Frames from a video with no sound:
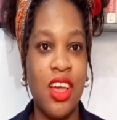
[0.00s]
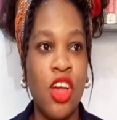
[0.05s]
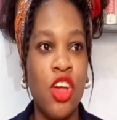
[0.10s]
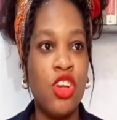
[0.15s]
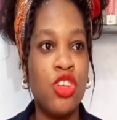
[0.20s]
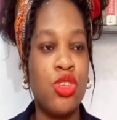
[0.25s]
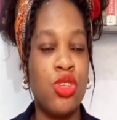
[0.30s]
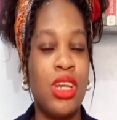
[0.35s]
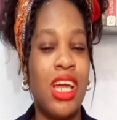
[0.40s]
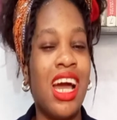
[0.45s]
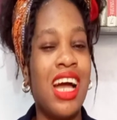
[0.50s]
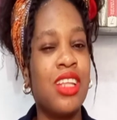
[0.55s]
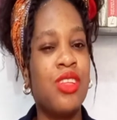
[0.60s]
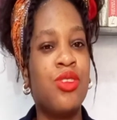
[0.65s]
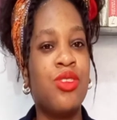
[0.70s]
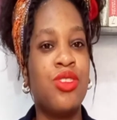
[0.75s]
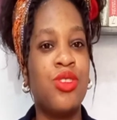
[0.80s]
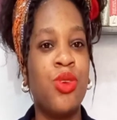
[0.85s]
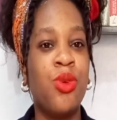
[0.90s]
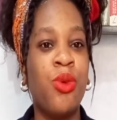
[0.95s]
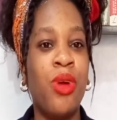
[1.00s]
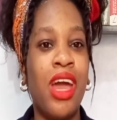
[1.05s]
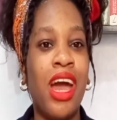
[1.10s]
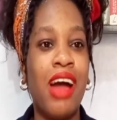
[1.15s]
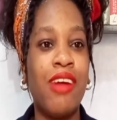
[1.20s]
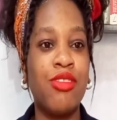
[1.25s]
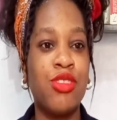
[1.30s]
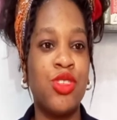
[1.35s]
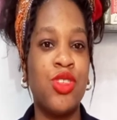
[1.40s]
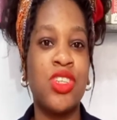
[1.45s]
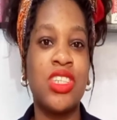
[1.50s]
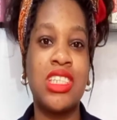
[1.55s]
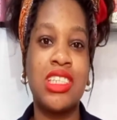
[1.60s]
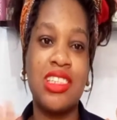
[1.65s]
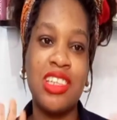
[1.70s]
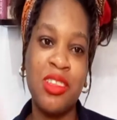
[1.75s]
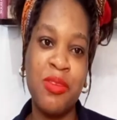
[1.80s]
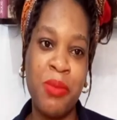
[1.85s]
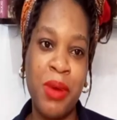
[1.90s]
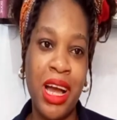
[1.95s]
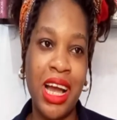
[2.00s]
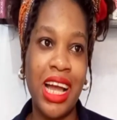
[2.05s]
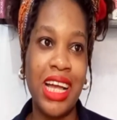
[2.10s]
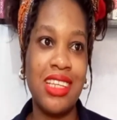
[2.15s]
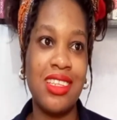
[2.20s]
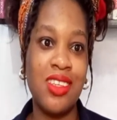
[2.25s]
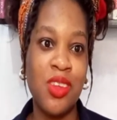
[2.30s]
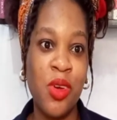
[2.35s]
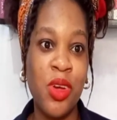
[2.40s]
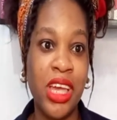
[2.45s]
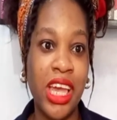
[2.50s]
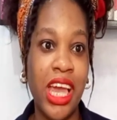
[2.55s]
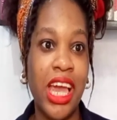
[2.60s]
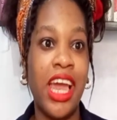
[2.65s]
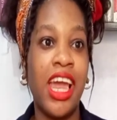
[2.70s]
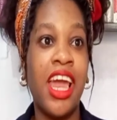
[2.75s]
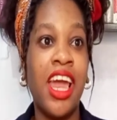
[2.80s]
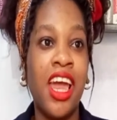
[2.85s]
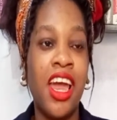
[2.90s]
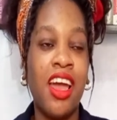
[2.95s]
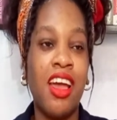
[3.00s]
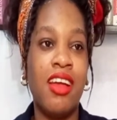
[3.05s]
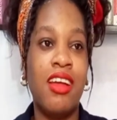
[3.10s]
So we have to just sit back and say, okay,